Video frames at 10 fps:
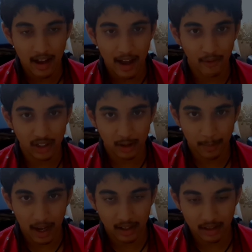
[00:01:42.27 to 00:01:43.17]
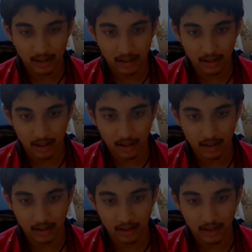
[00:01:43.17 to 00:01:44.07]
everyone is panicking
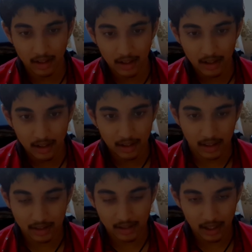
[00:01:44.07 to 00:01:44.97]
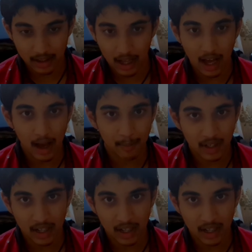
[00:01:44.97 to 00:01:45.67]
and things like that happen.